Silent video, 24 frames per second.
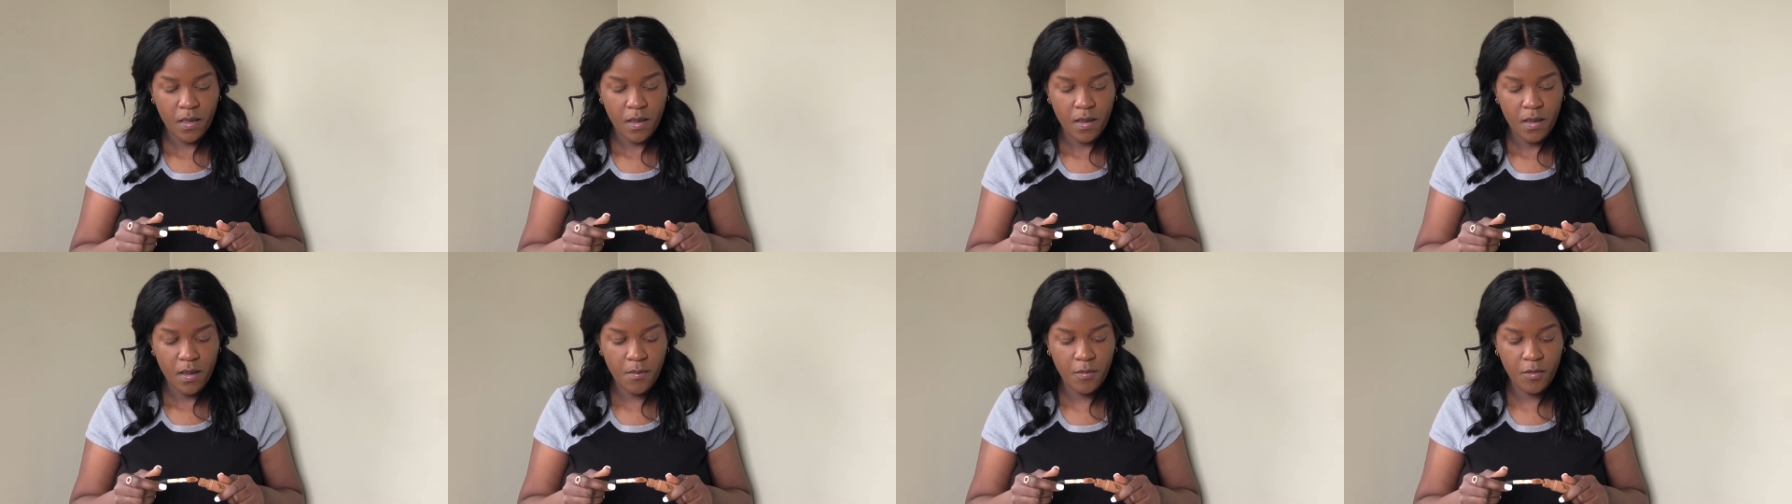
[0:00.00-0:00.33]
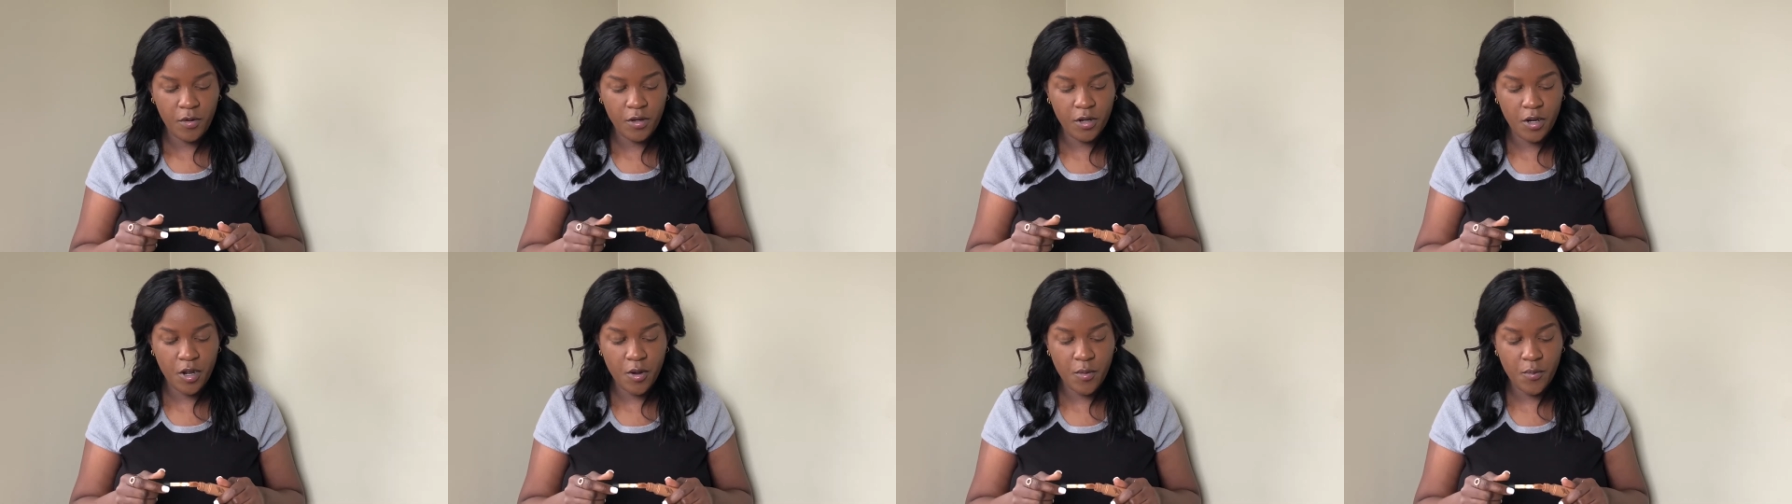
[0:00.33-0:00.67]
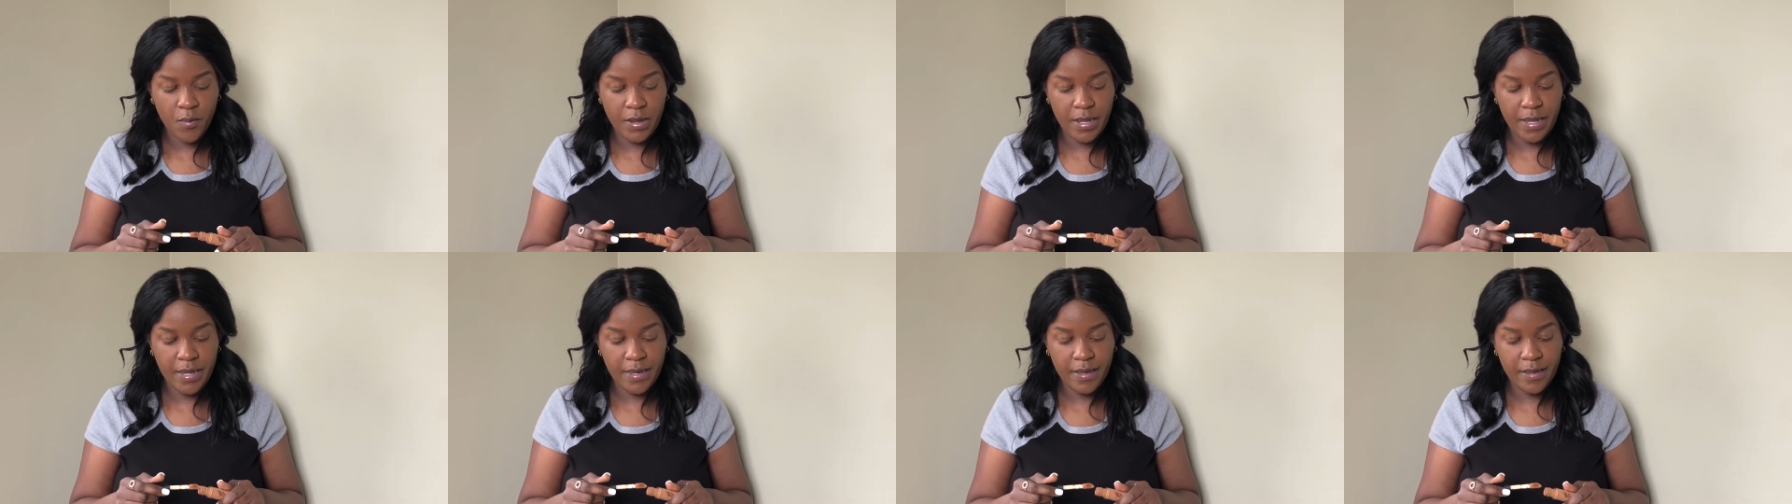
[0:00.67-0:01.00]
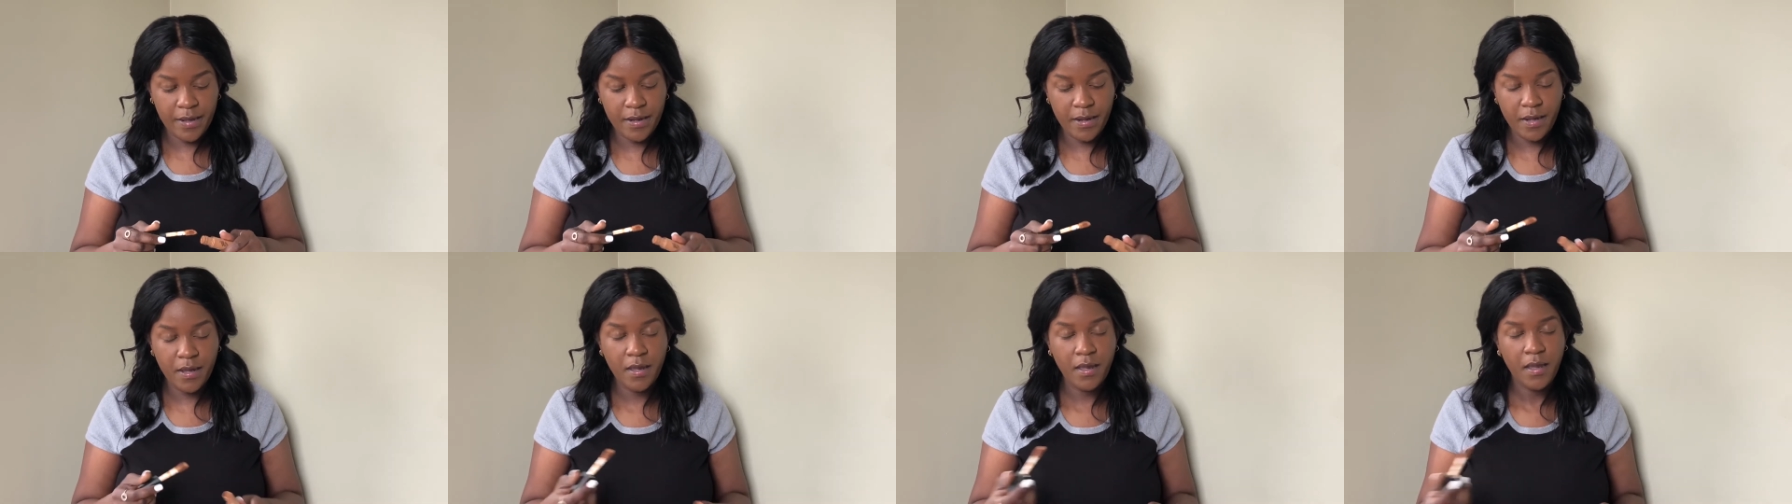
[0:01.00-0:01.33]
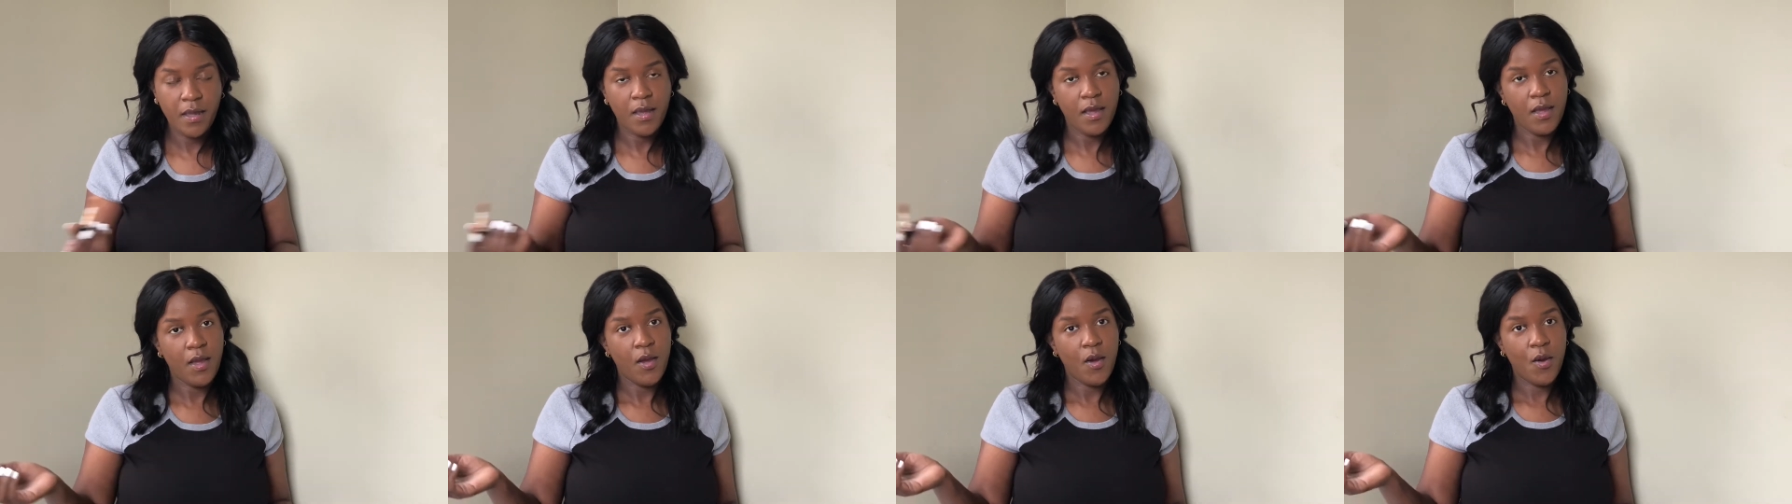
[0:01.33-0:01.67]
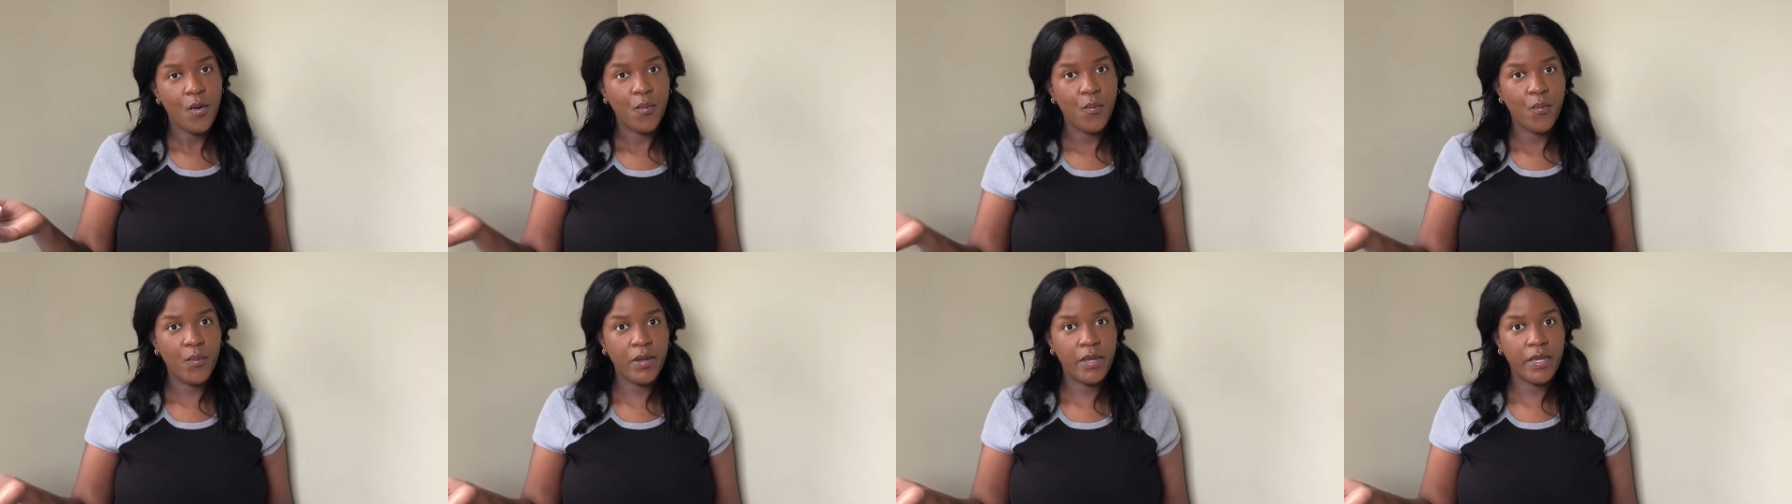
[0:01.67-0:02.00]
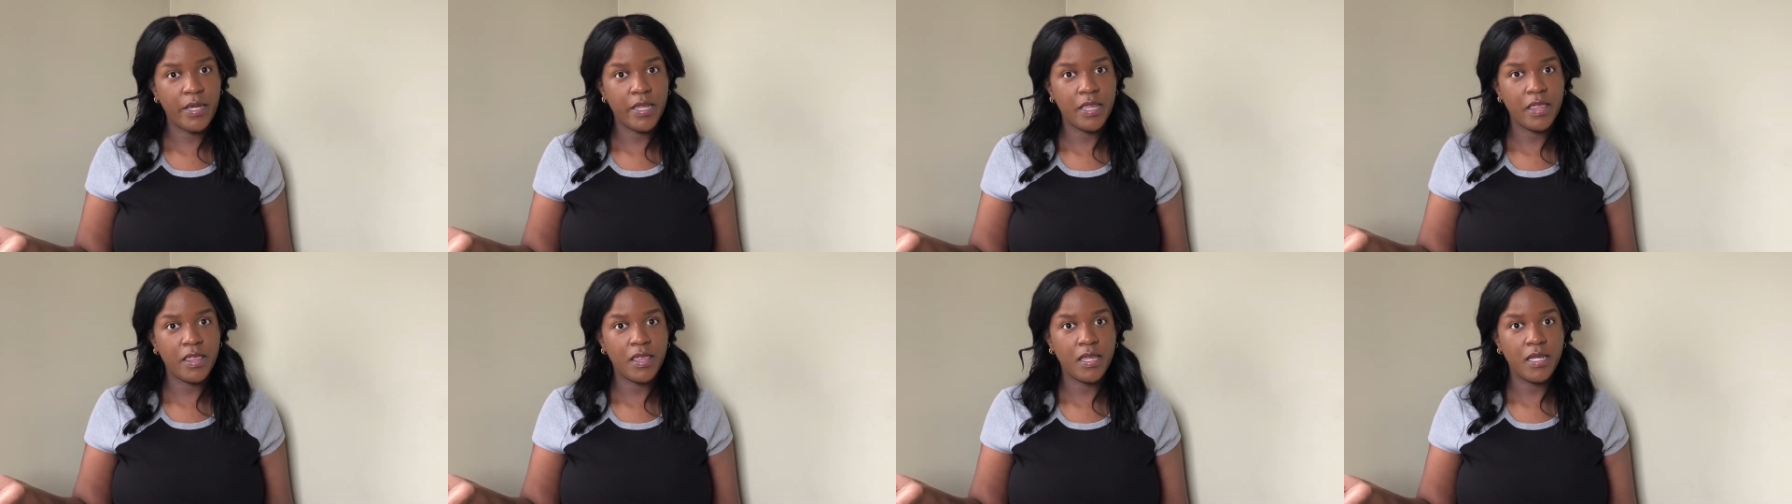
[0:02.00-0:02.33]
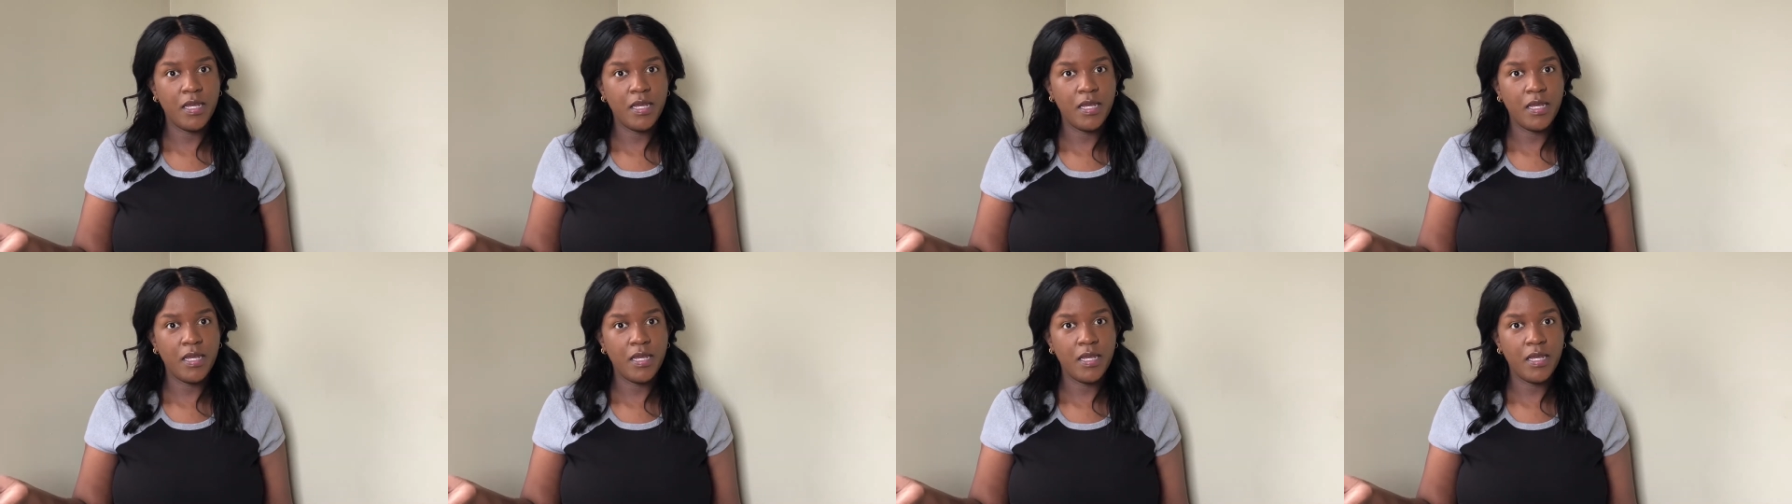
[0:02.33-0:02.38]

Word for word: I'm gonna go in with